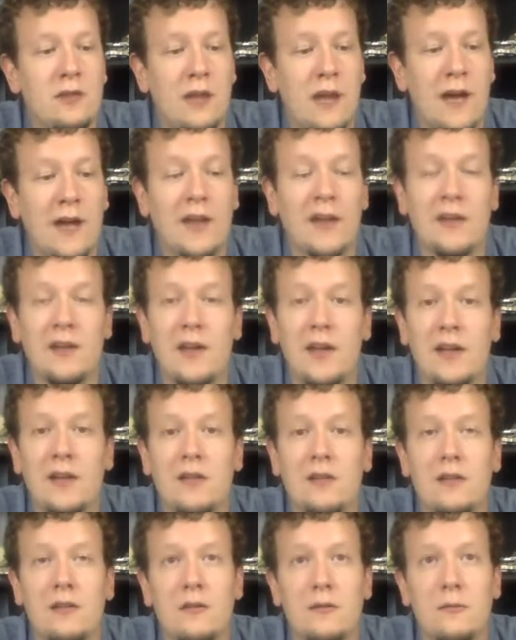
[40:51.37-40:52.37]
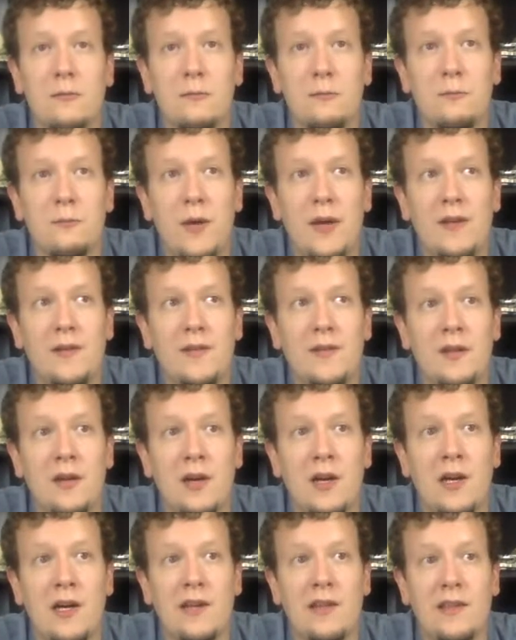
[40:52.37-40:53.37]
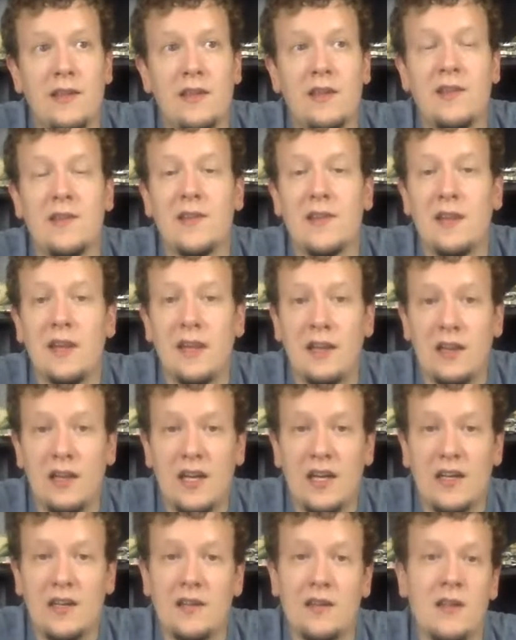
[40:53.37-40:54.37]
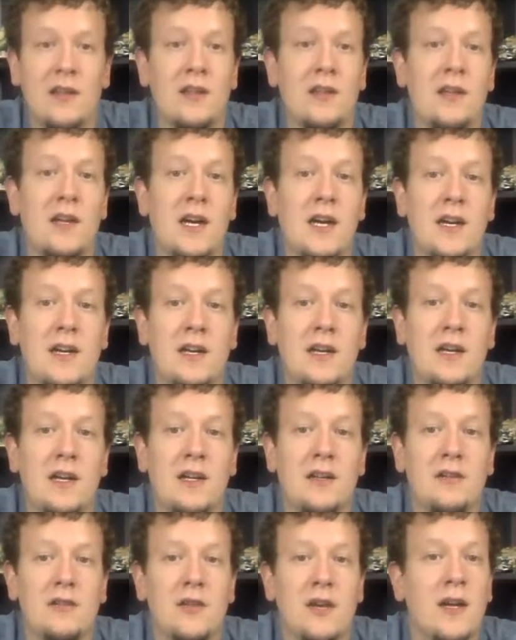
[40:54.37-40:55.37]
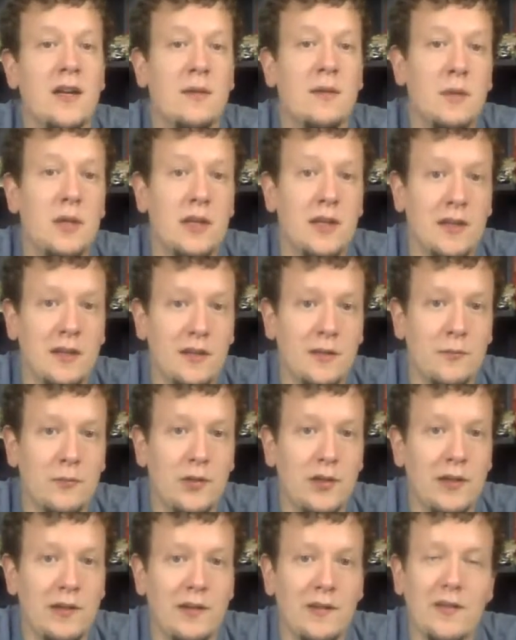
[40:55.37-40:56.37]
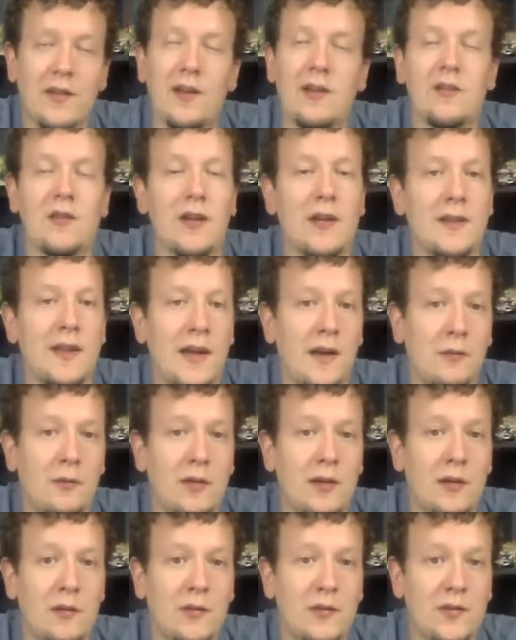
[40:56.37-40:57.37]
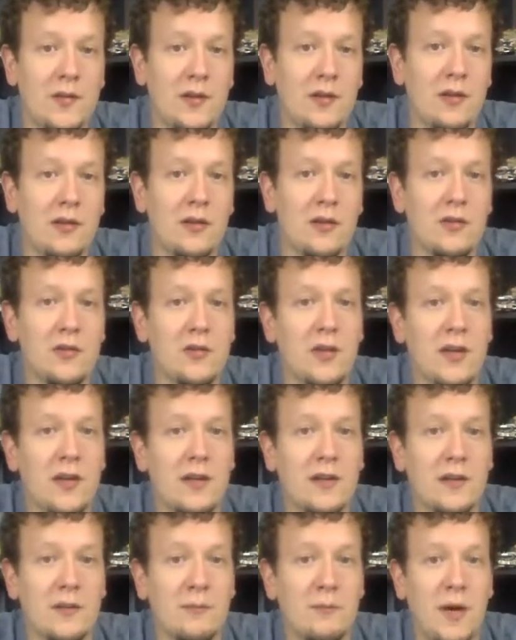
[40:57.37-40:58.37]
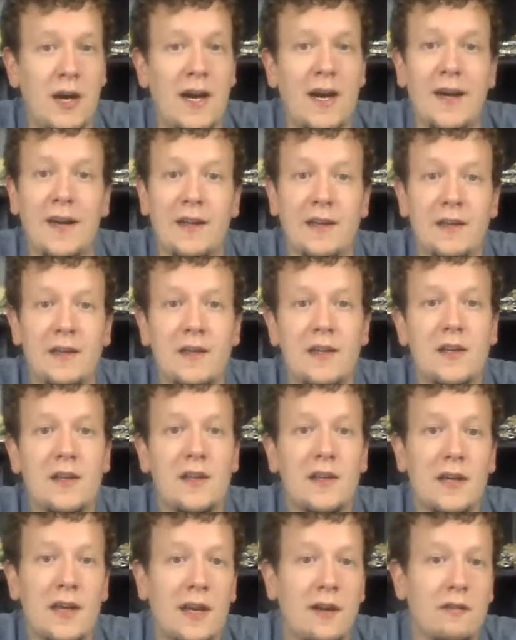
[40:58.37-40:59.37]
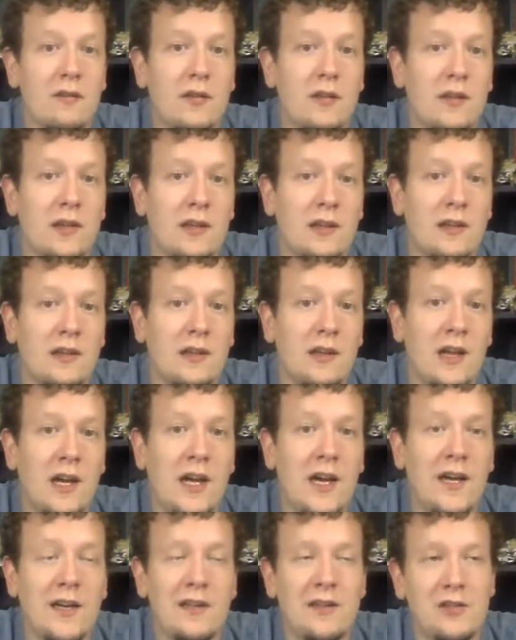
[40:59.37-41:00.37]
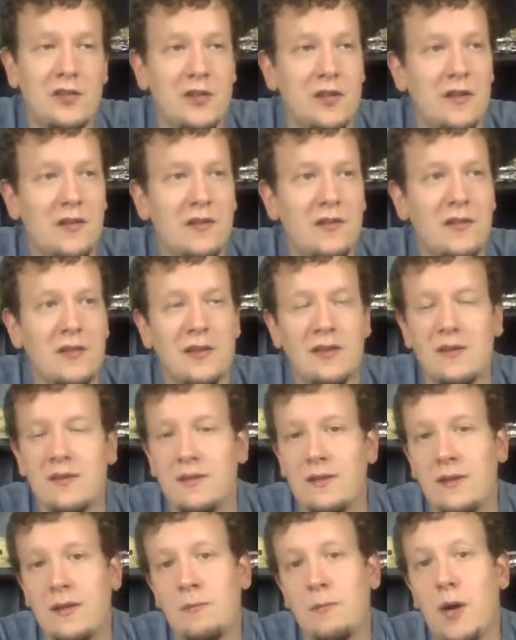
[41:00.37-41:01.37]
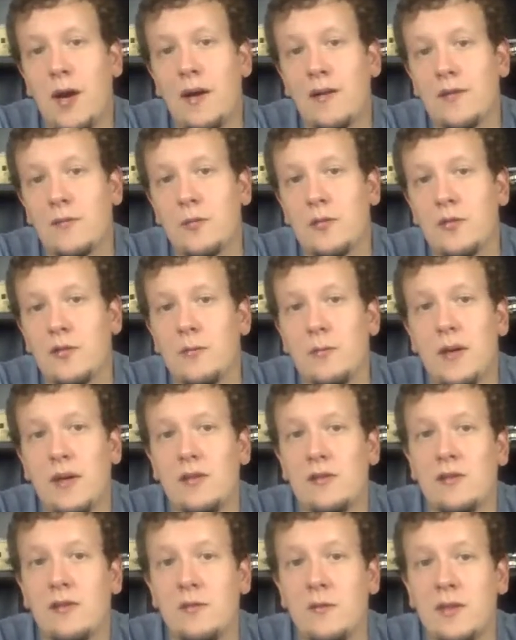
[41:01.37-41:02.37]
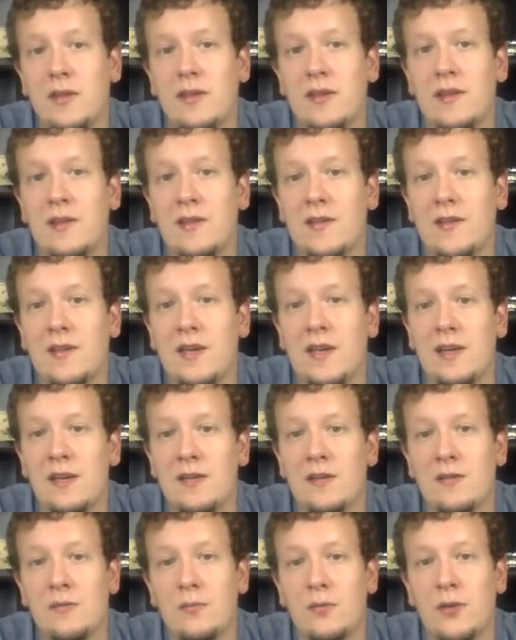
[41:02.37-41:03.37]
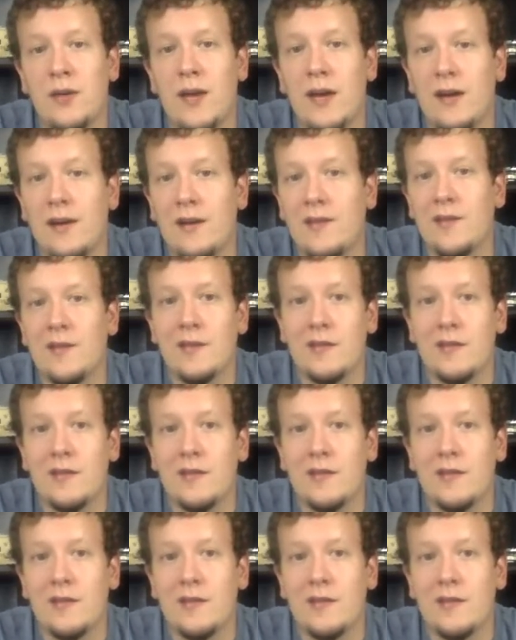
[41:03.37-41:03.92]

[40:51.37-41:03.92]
I collect based on things that I like and not on trying to be a completist. I tried that when I was younger, trying to buy everything in the line. It's impossible, especially when things get put out as an